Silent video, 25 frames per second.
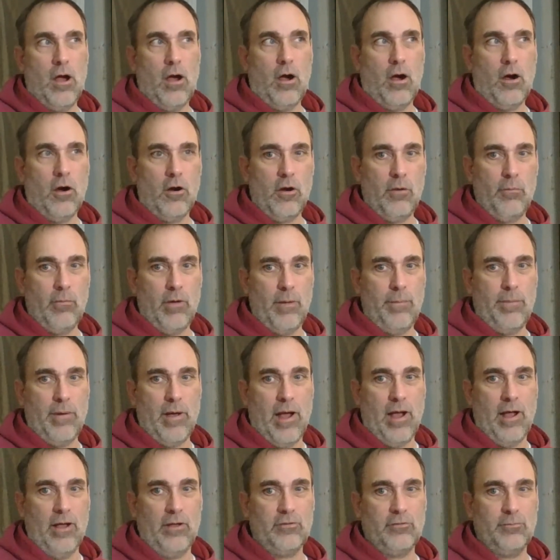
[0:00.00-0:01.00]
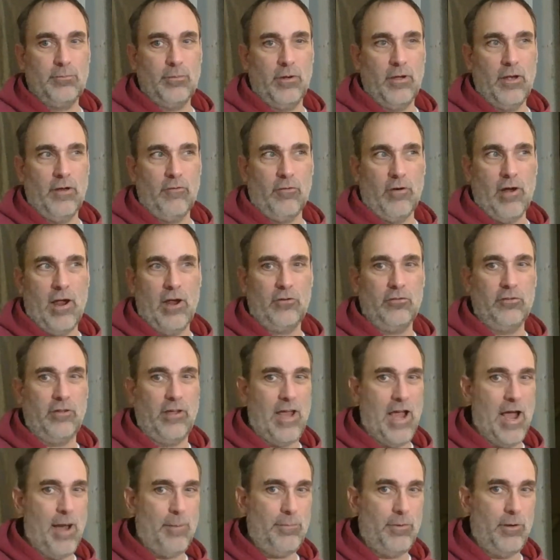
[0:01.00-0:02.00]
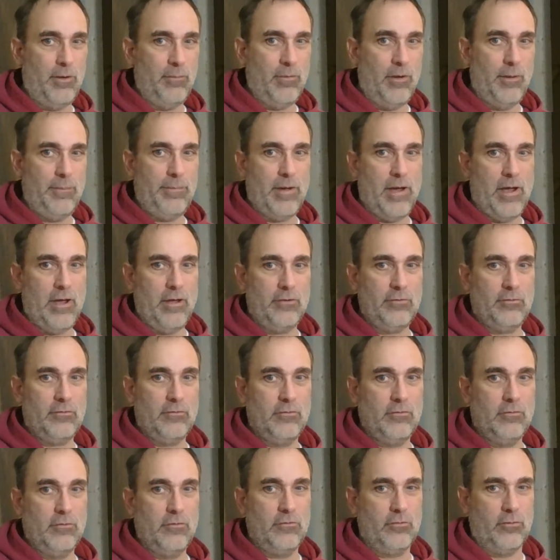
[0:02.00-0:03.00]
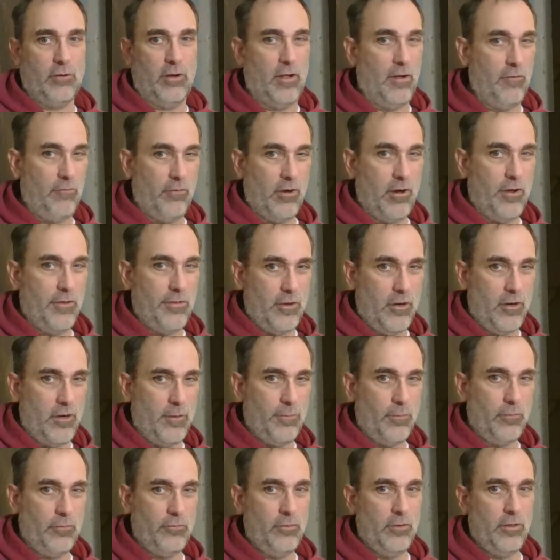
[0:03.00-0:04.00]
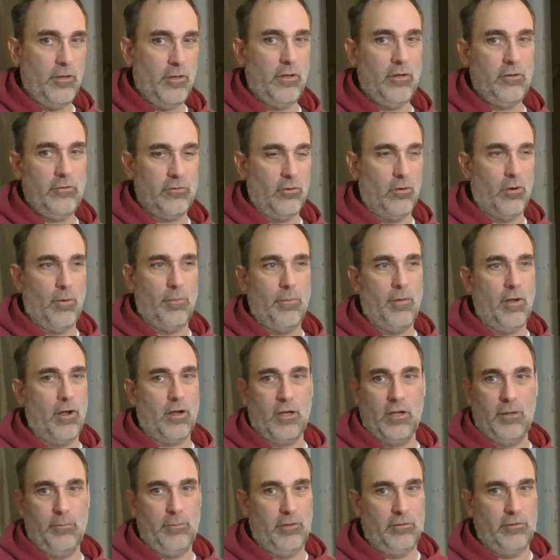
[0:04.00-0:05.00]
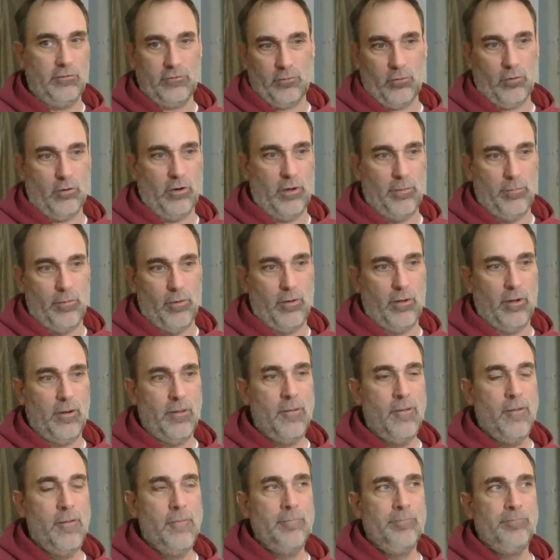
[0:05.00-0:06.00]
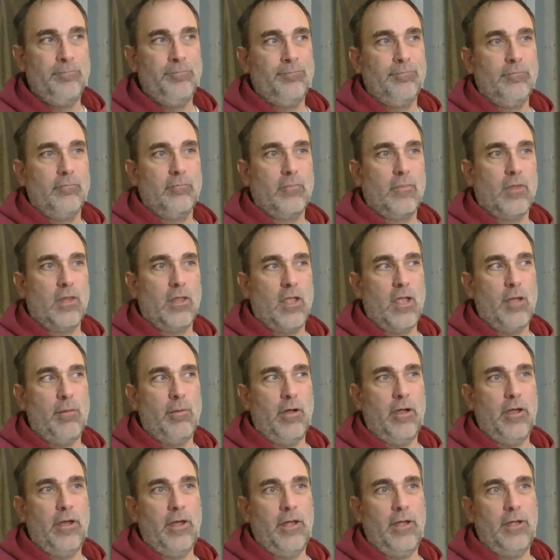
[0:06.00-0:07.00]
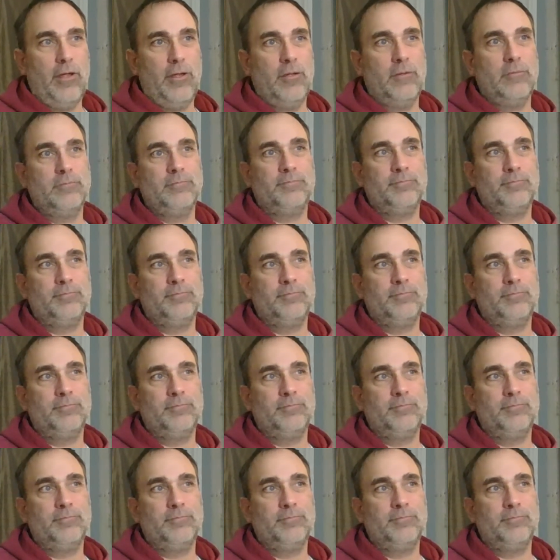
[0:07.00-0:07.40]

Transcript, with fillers: are in my past but never actually happened in my past so I never got that opportunity, so I'm not going to be sorry about it. Am I